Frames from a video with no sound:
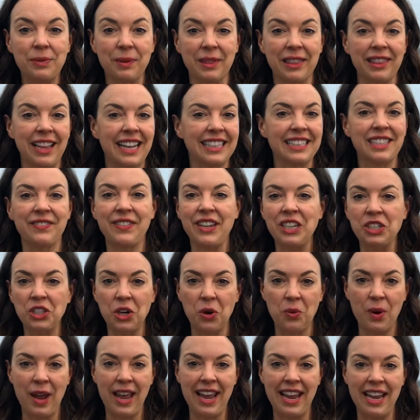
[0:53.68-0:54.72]
with lots of
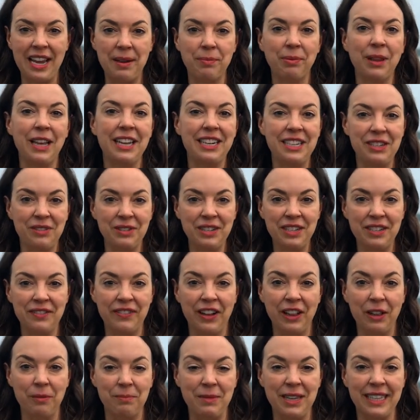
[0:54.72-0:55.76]
HOA, planned unit
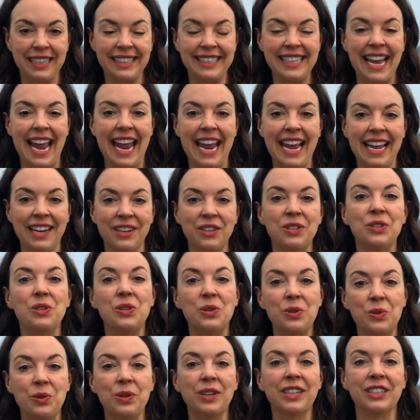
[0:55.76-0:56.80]
developments, and
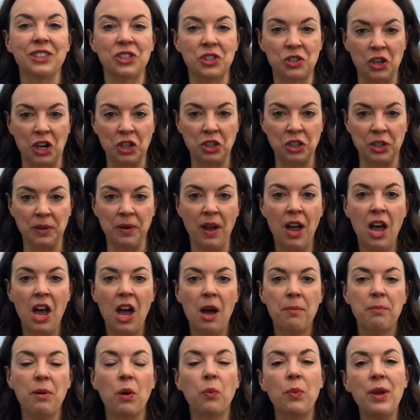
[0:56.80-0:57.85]
new construction.
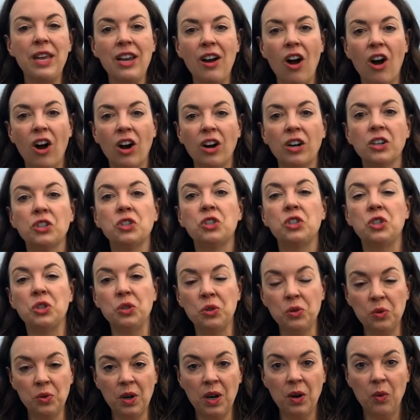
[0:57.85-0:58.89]
But we are
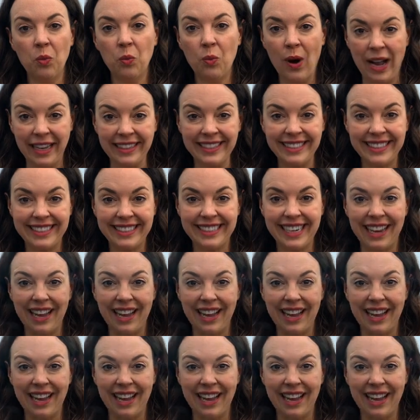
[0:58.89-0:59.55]
due west